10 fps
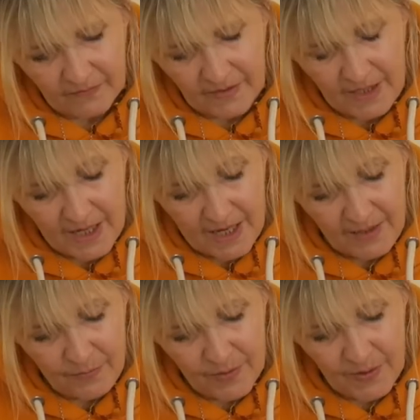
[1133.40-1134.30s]
Yeah,
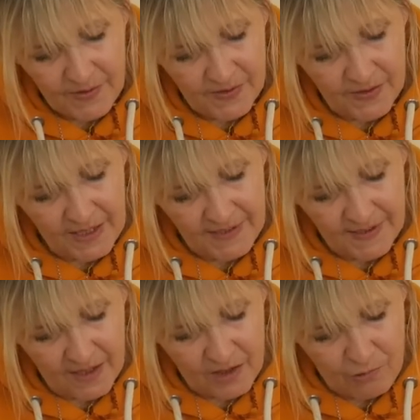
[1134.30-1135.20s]
your person is
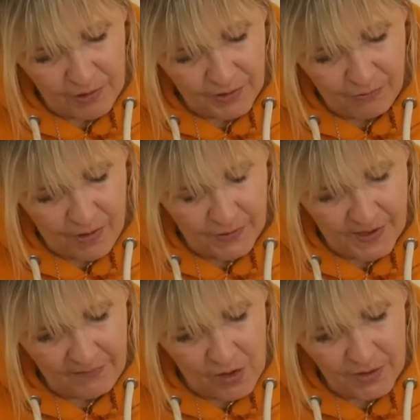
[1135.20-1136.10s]
at a crossroads.
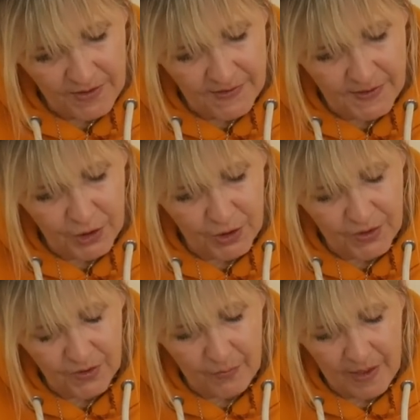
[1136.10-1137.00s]
They've got a decision
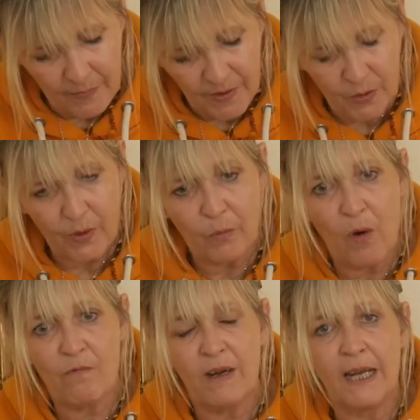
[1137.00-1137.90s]
to make between
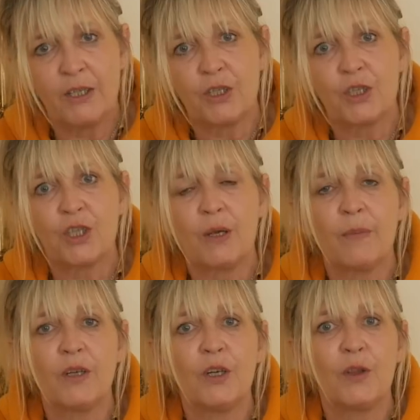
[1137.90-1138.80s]
one relationship
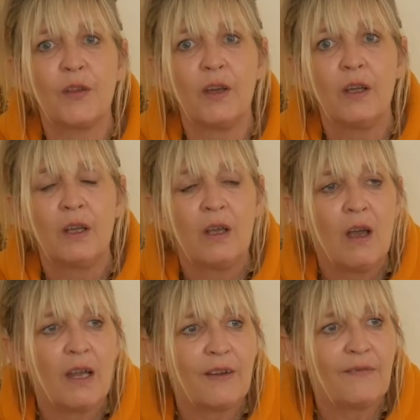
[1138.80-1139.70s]
and another.
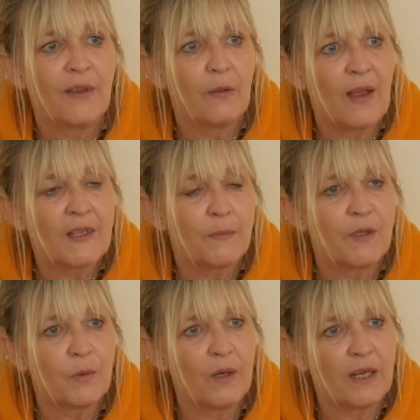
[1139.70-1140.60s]
And I feel that's
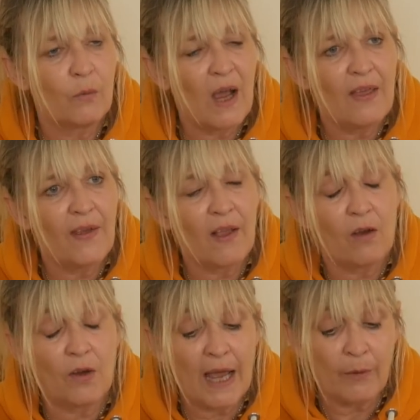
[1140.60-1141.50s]
between where they
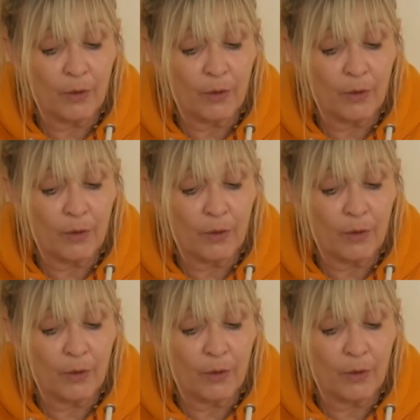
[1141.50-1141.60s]
are now